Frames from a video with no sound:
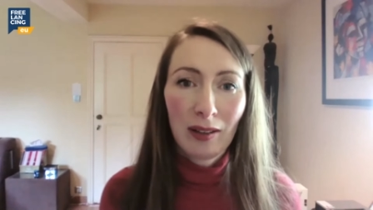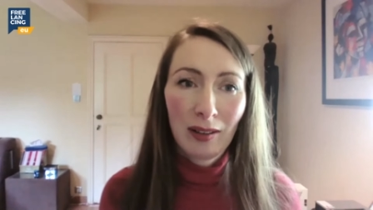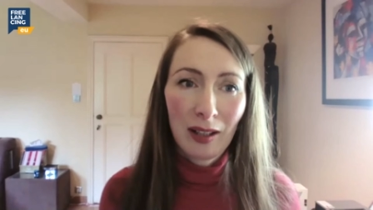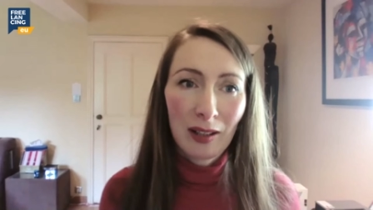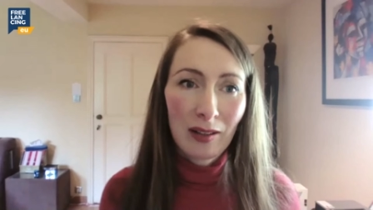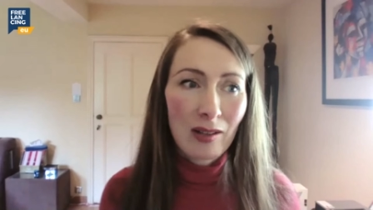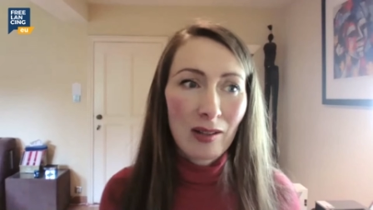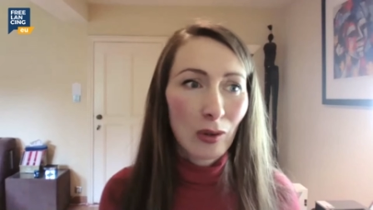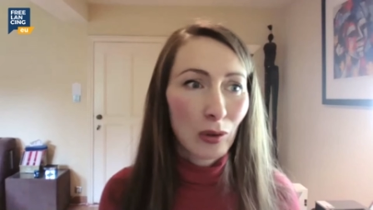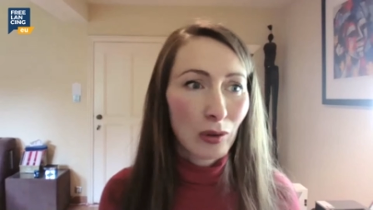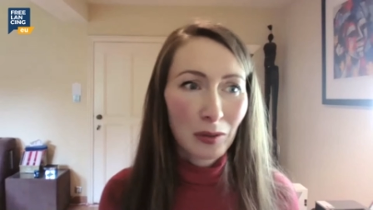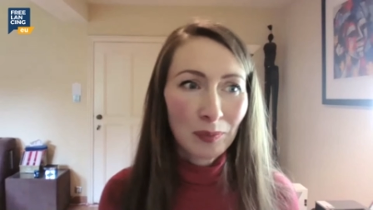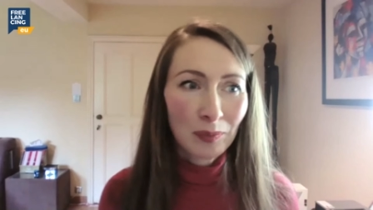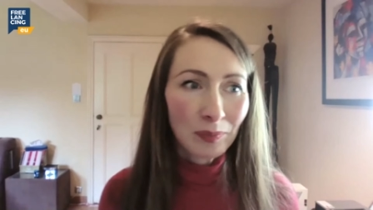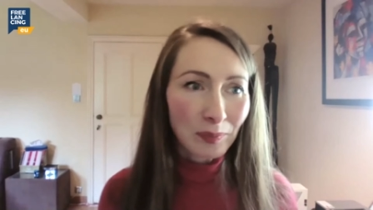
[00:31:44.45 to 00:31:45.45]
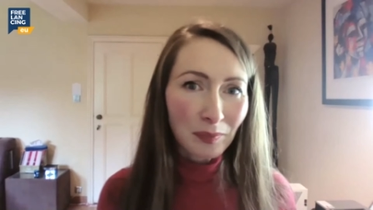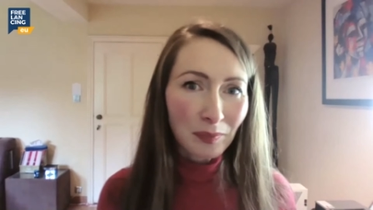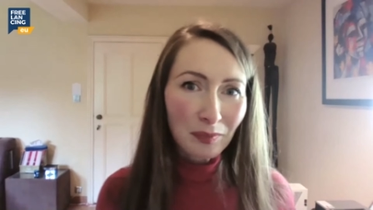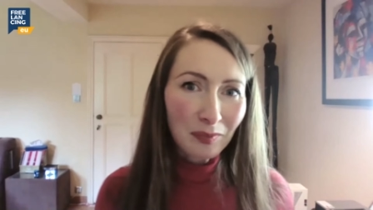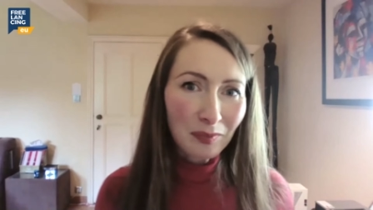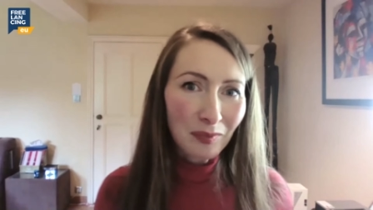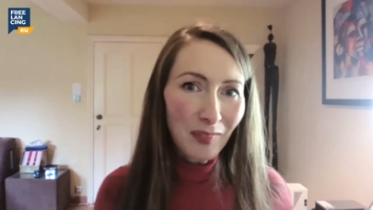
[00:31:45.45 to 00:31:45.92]
And that is not
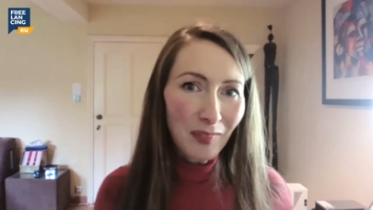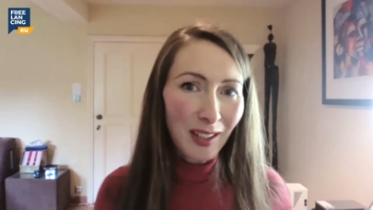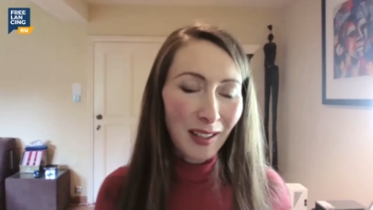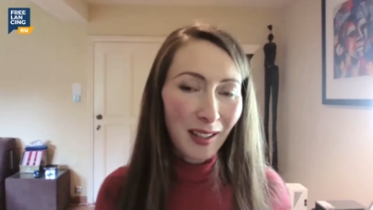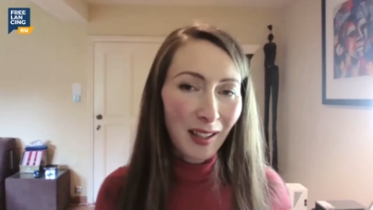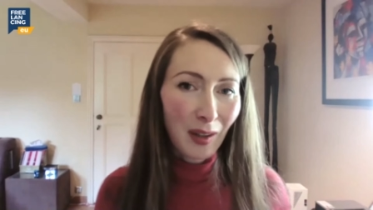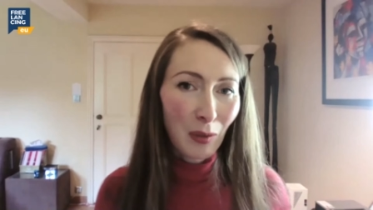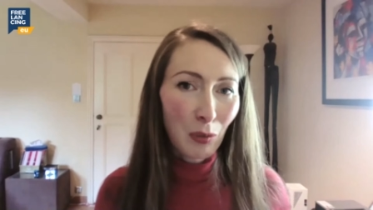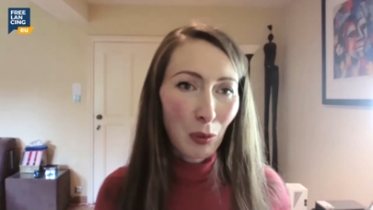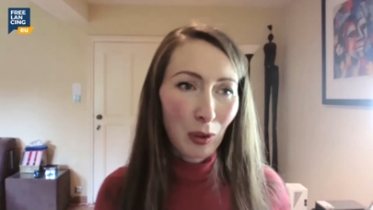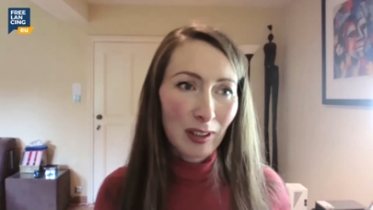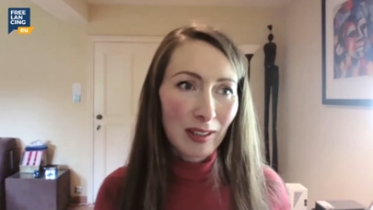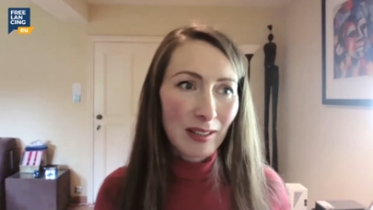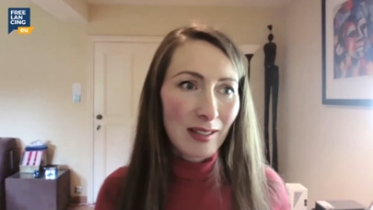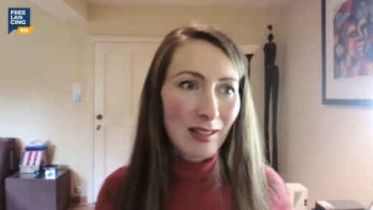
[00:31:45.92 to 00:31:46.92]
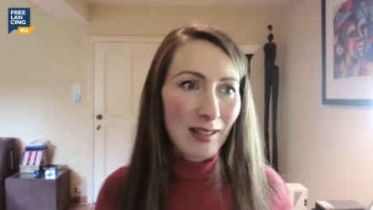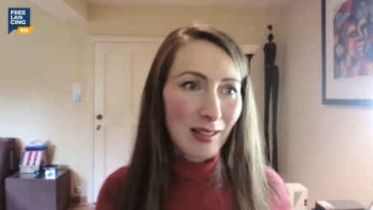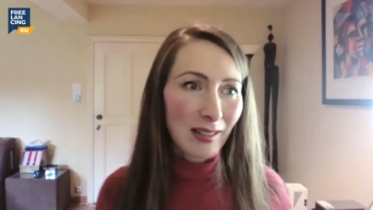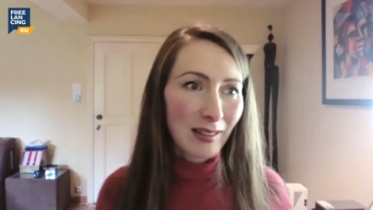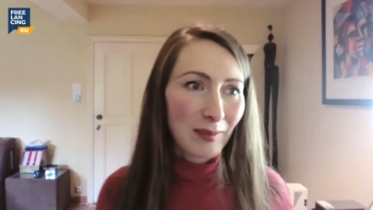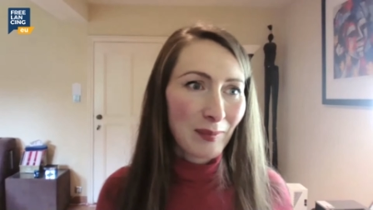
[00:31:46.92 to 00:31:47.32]
what is